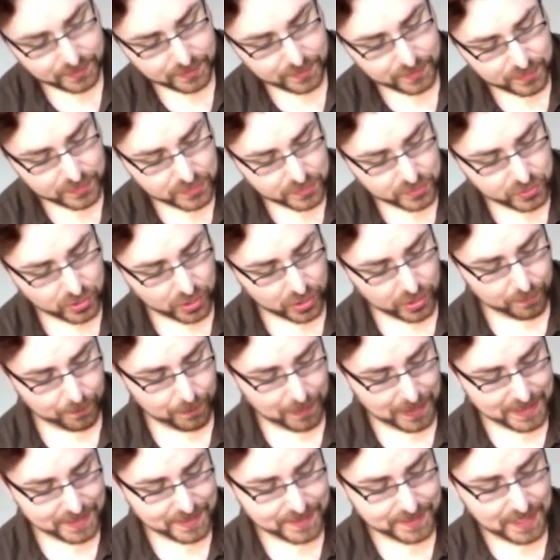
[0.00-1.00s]
start
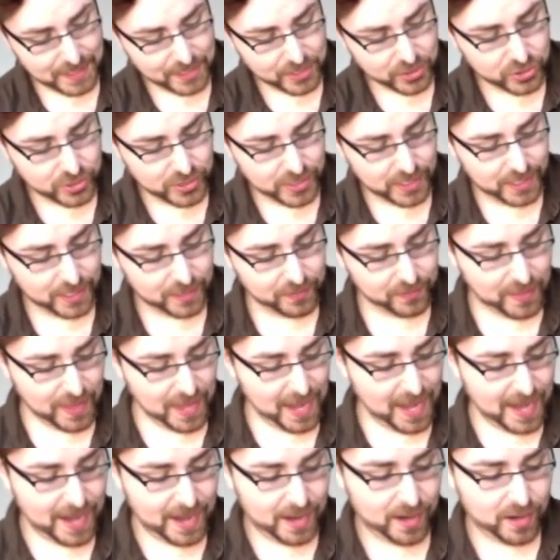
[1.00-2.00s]
by sectioning the
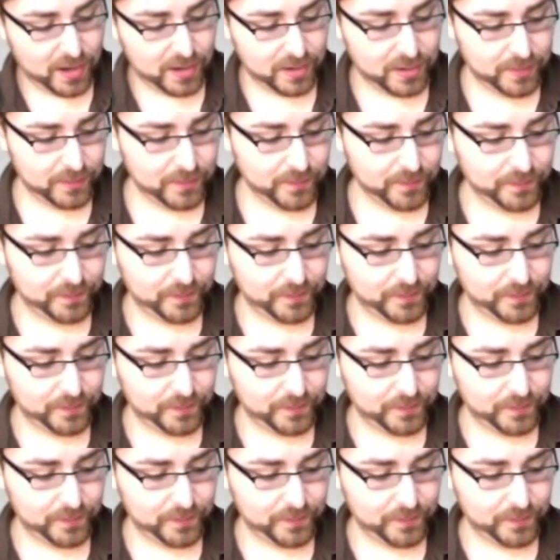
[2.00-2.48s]
hair,